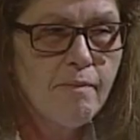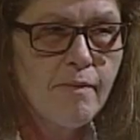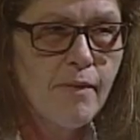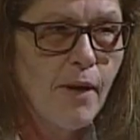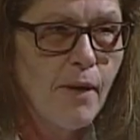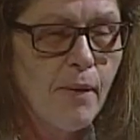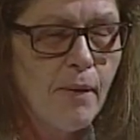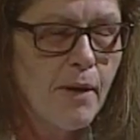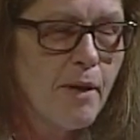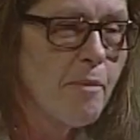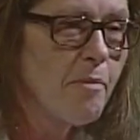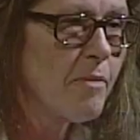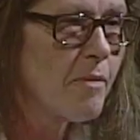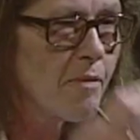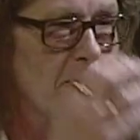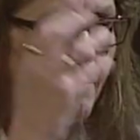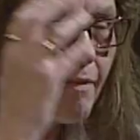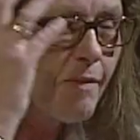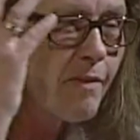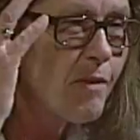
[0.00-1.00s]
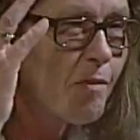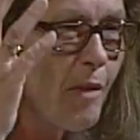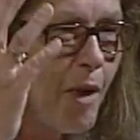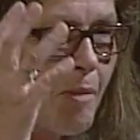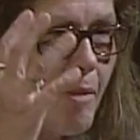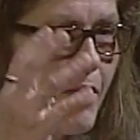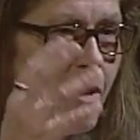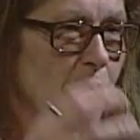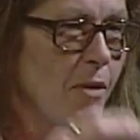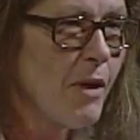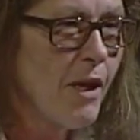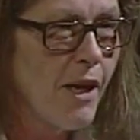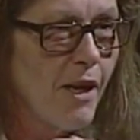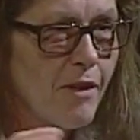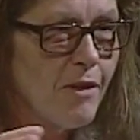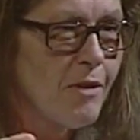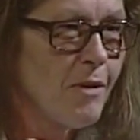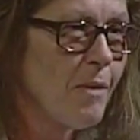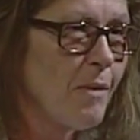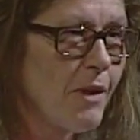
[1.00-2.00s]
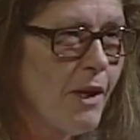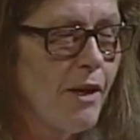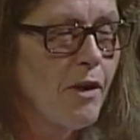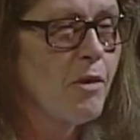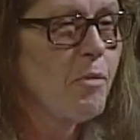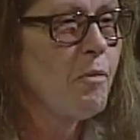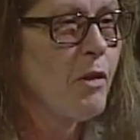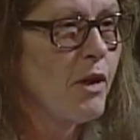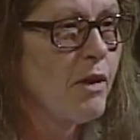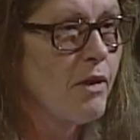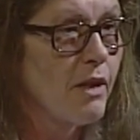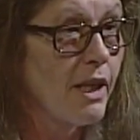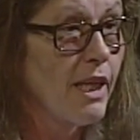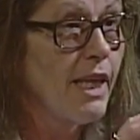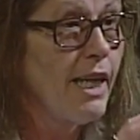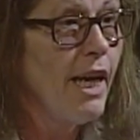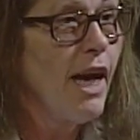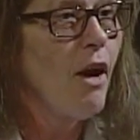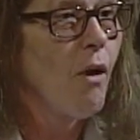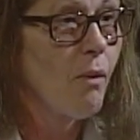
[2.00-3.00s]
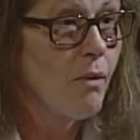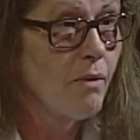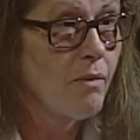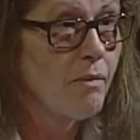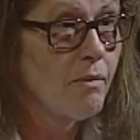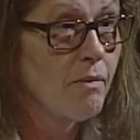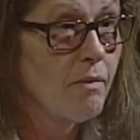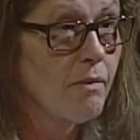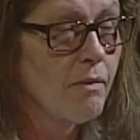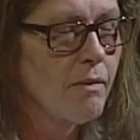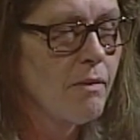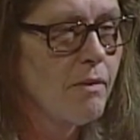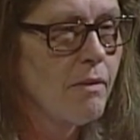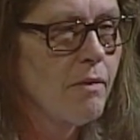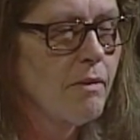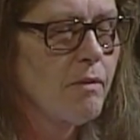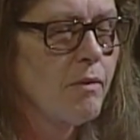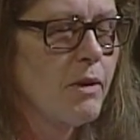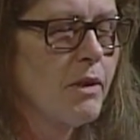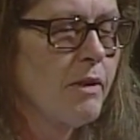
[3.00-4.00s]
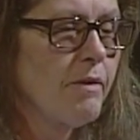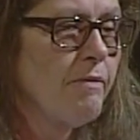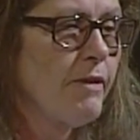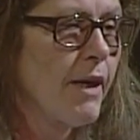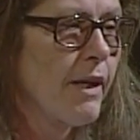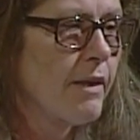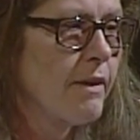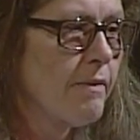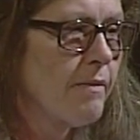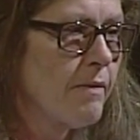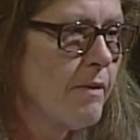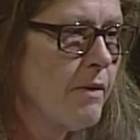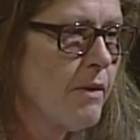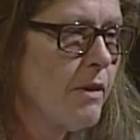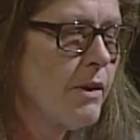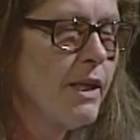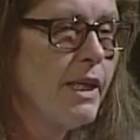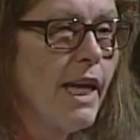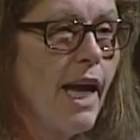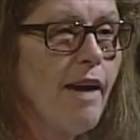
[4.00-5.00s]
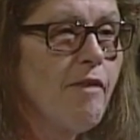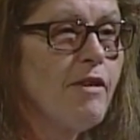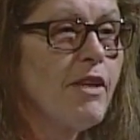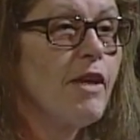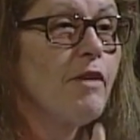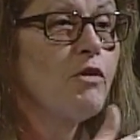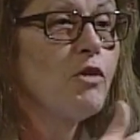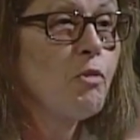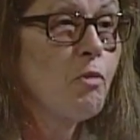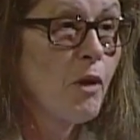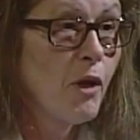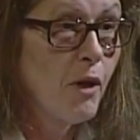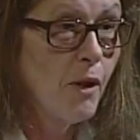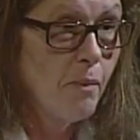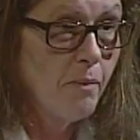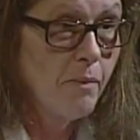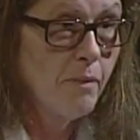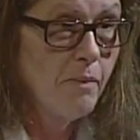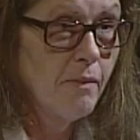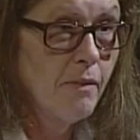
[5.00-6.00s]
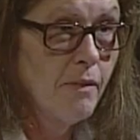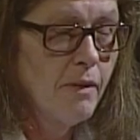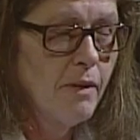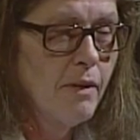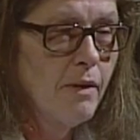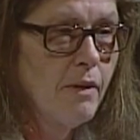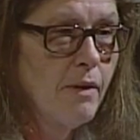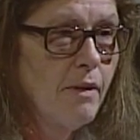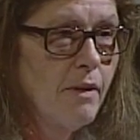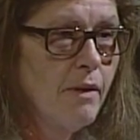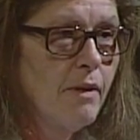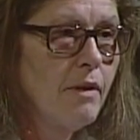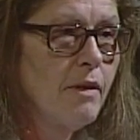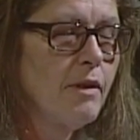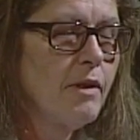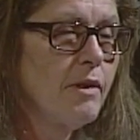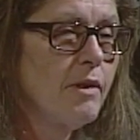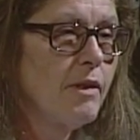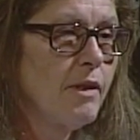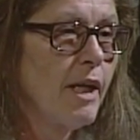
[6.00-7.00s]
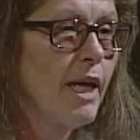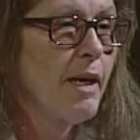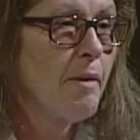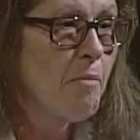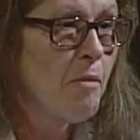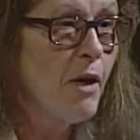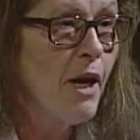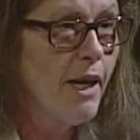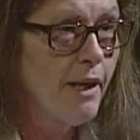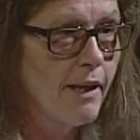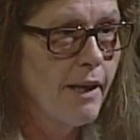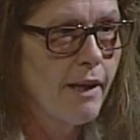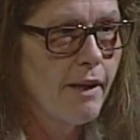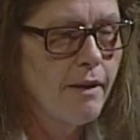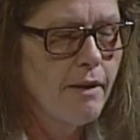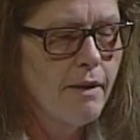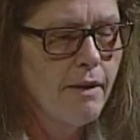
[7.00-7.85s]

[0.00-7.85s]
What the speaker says: Not only maybe 2 heads, 2 tails, but the count was defective. You didn't have enough sperm to impregnate.